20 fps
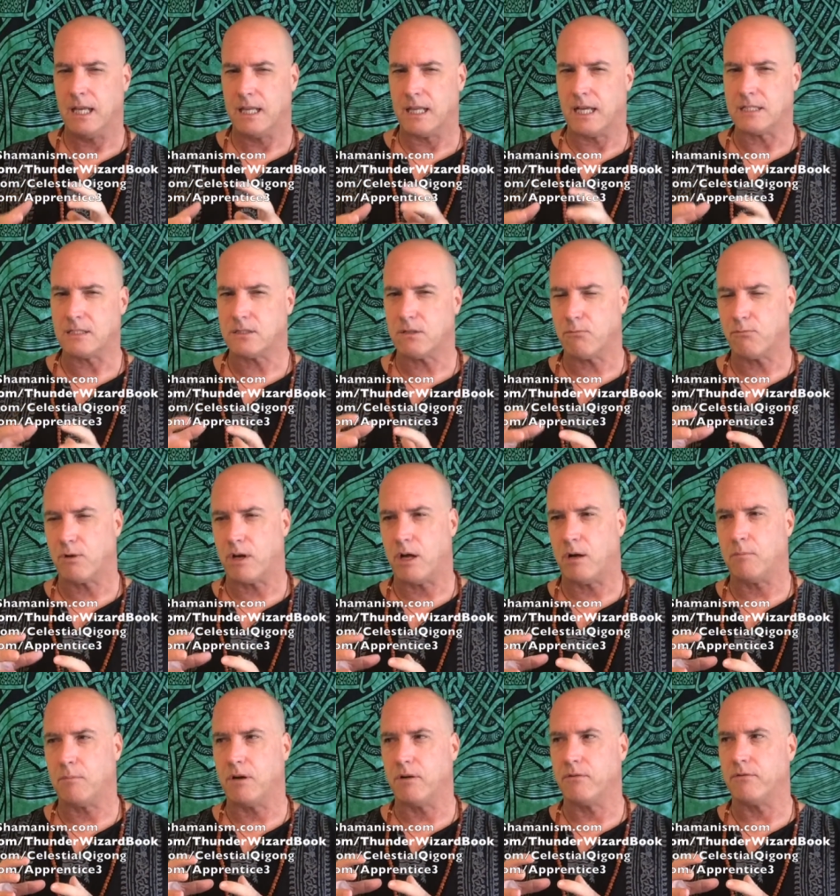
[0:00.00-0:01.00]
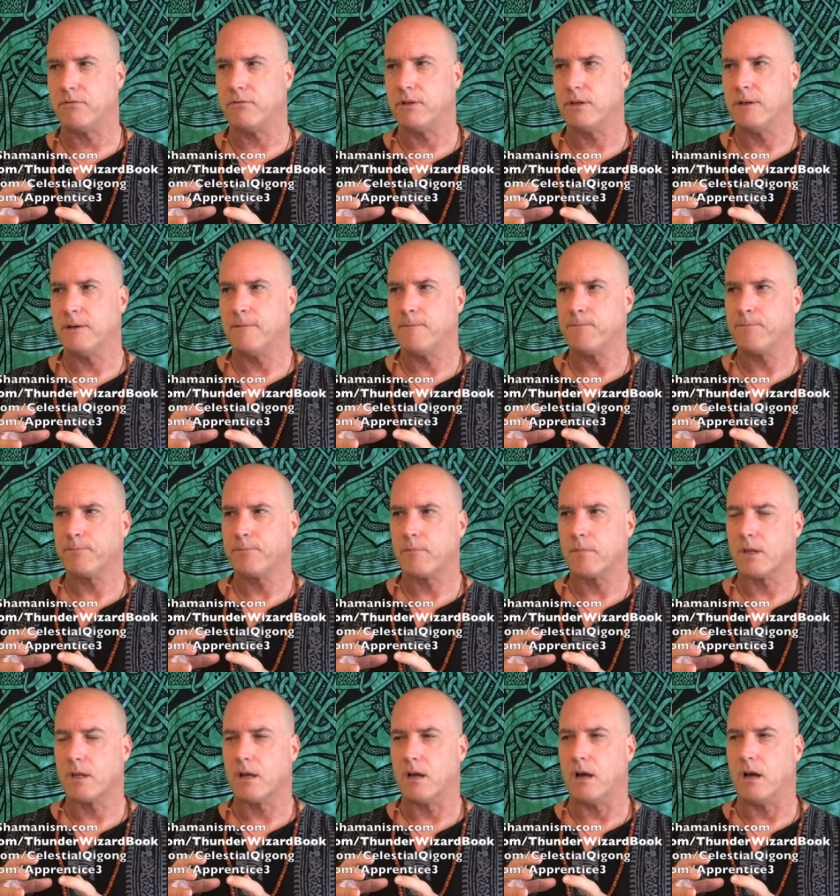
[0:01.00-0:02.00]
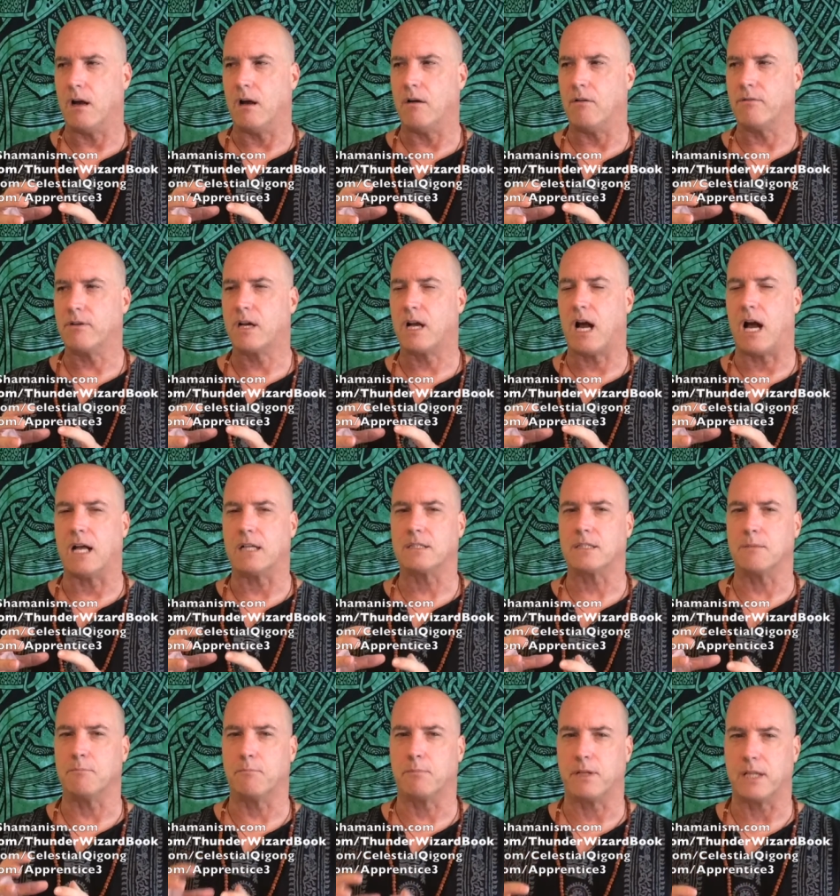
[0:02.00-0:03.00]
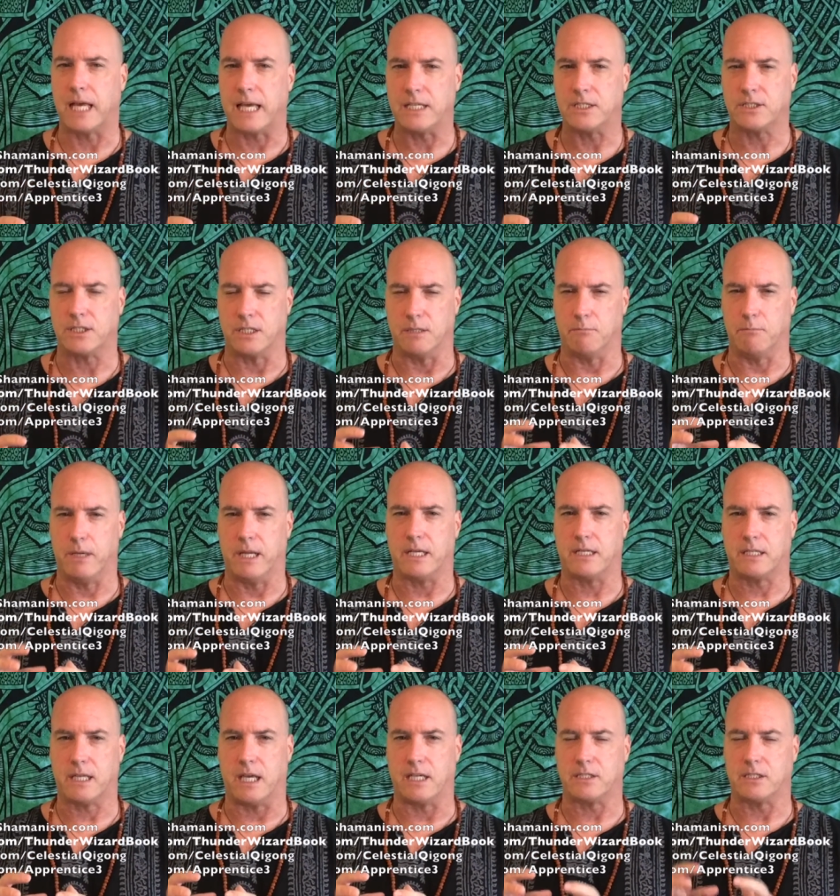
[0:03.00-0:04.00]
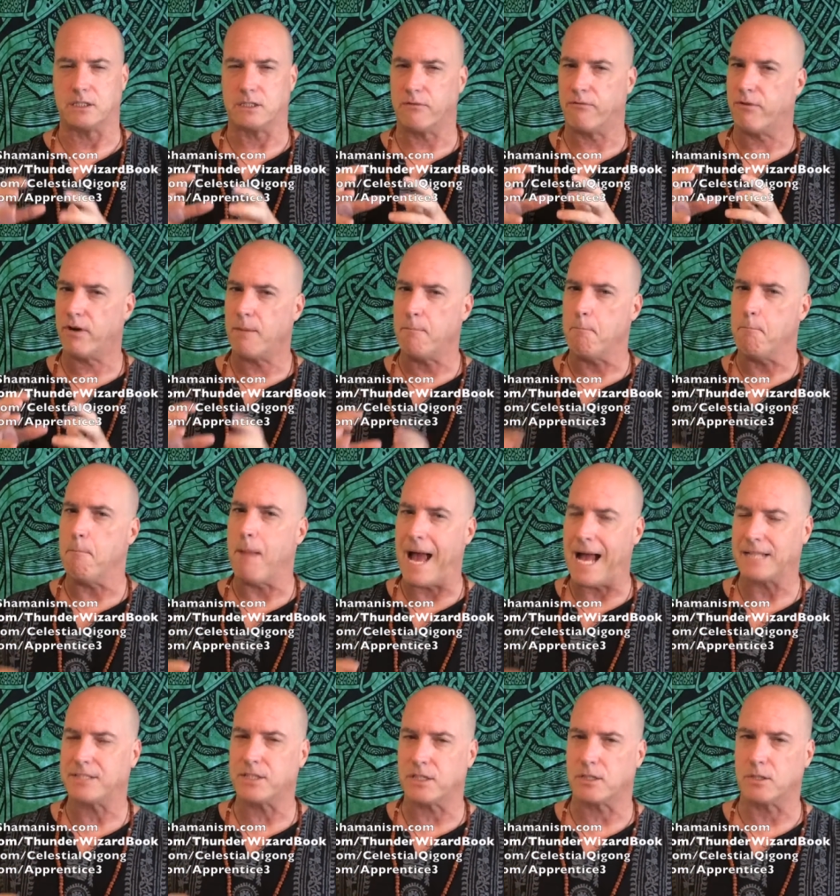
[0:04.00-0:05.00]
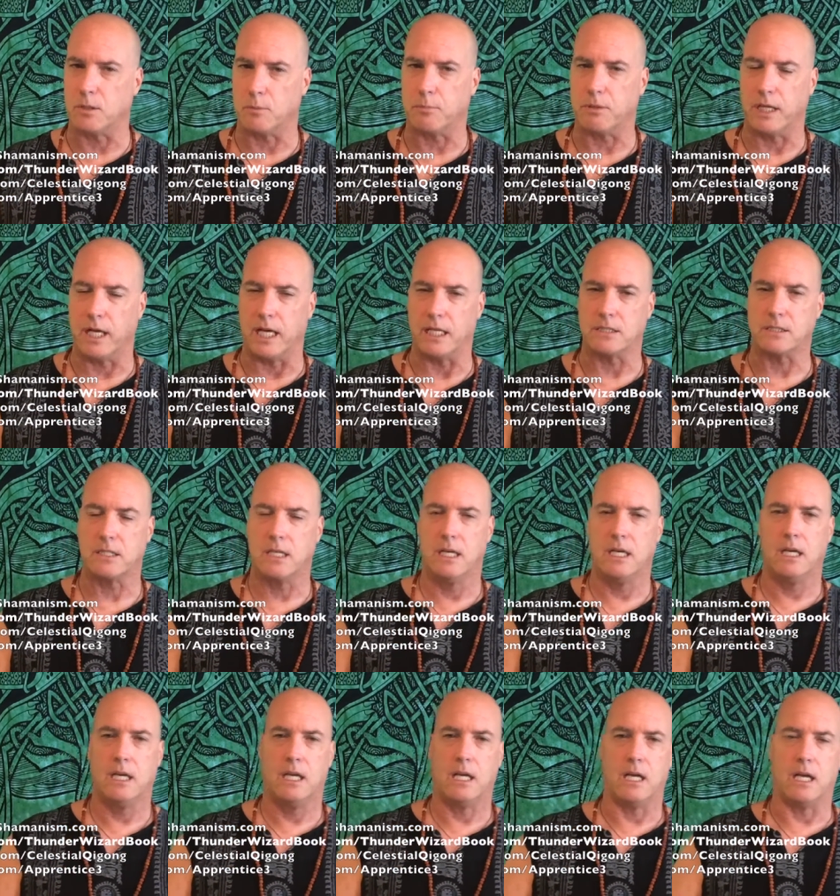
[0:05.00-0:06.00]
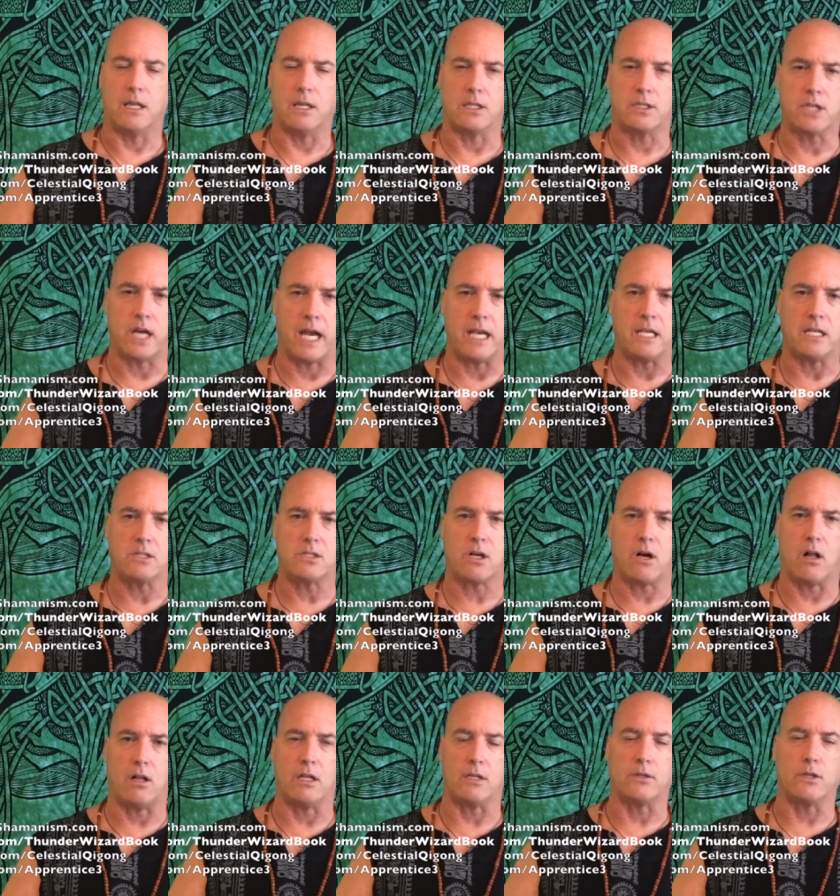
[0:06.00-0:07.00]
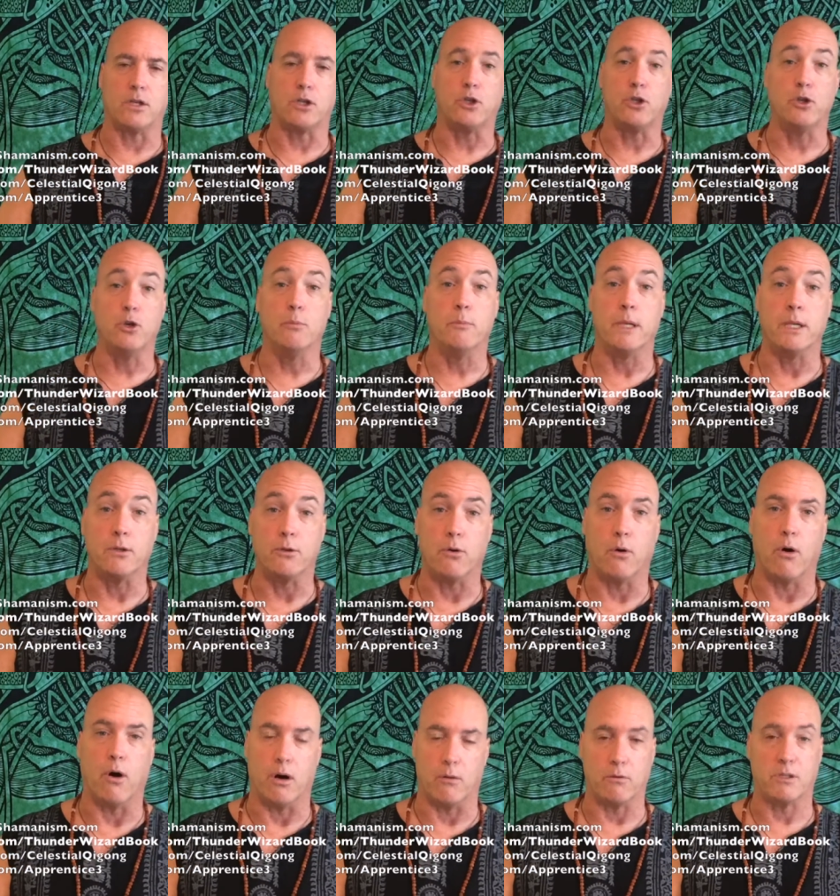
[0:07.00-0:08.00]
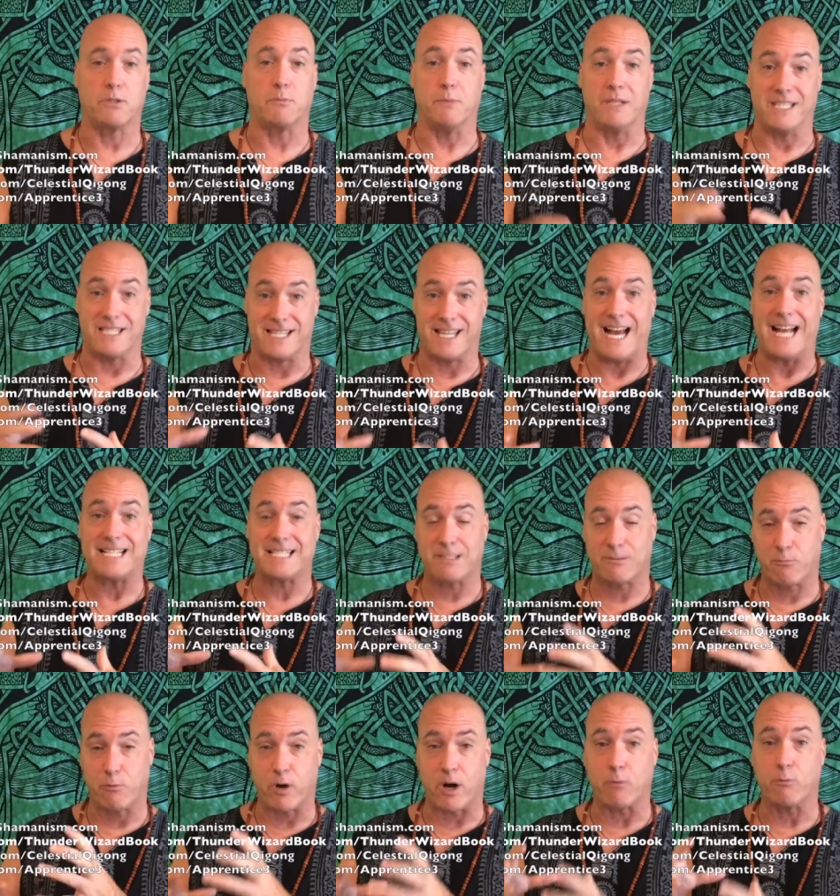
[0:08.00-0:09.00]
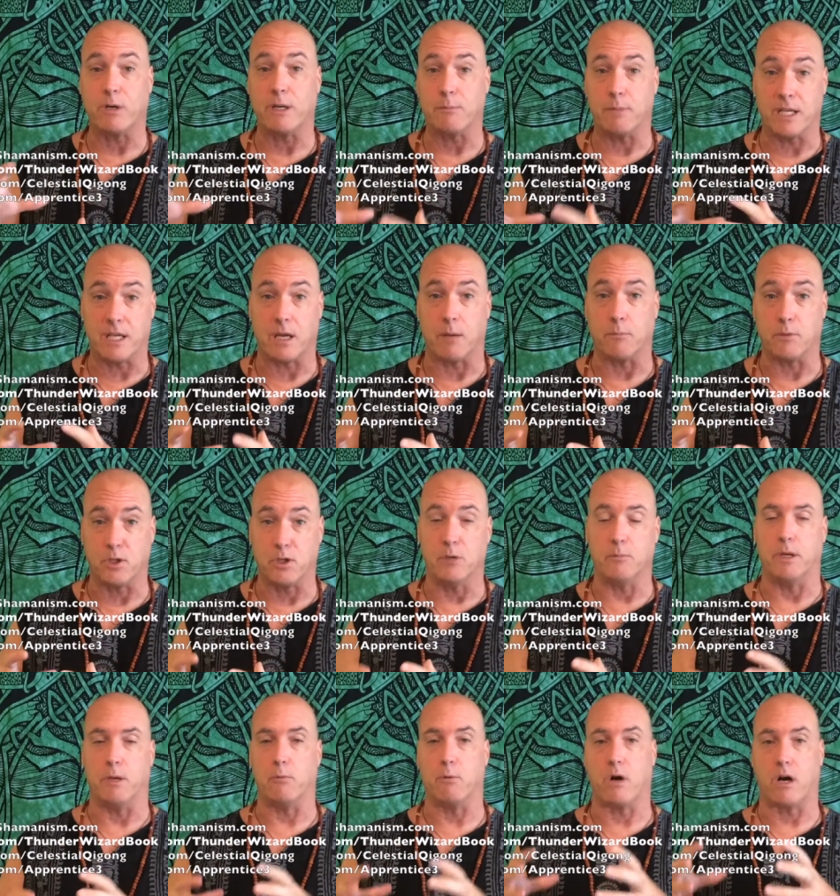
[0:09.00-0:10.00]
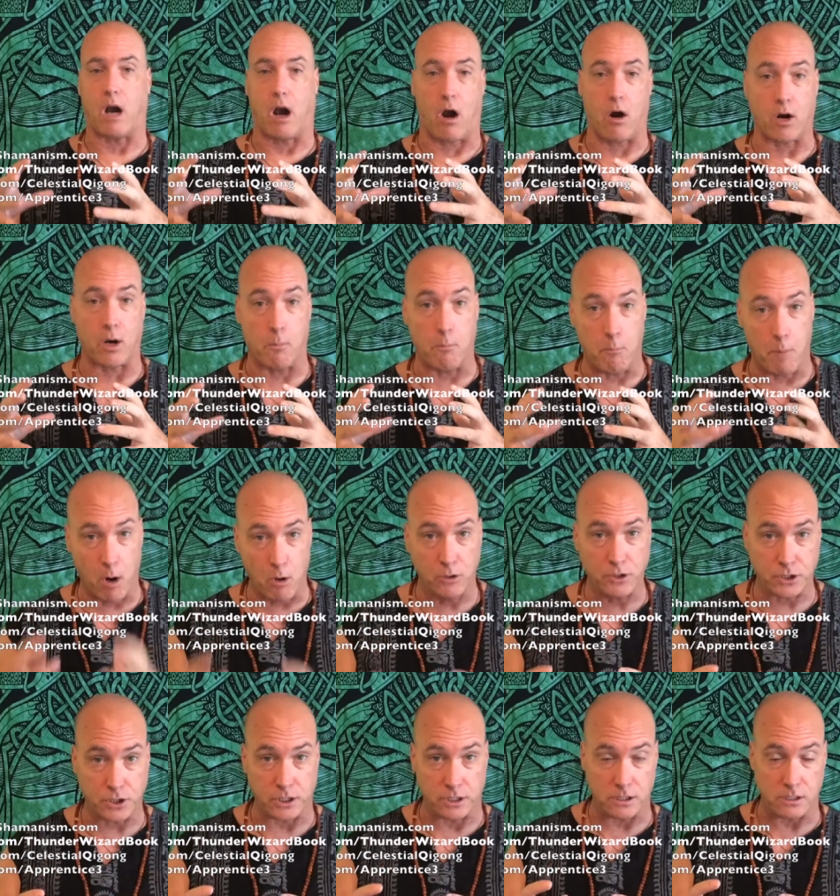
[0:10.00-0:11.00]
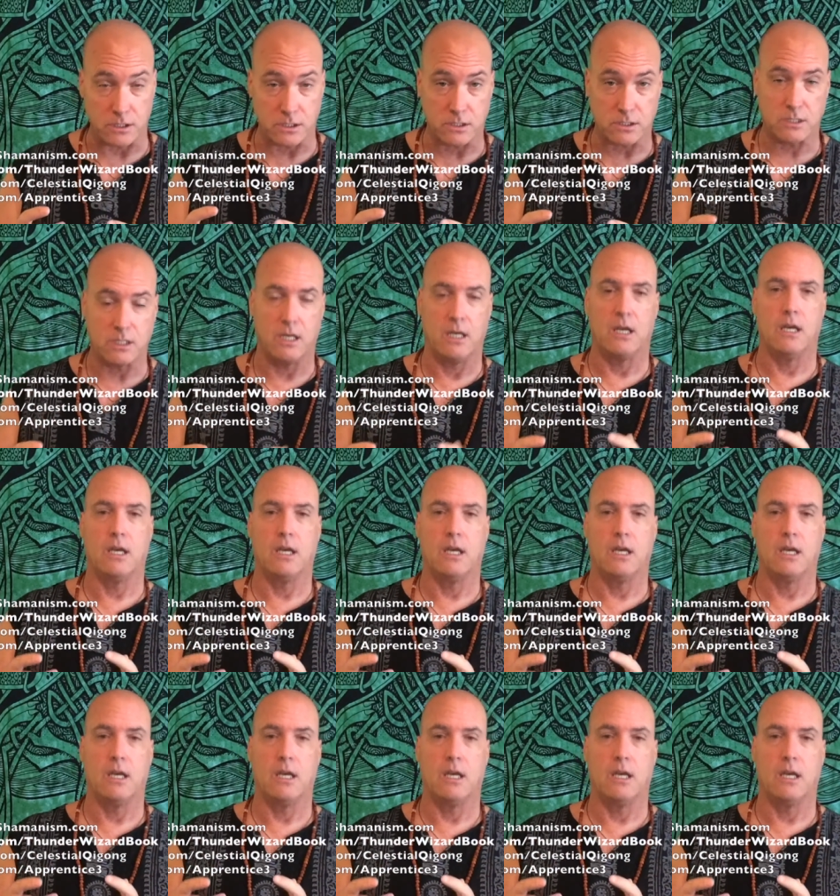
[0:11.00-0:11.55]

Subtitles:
That's the realm of contemplation, meditation. It's a very magical place. And the Chinese call it the human door, which means that's where we become human, where our emotions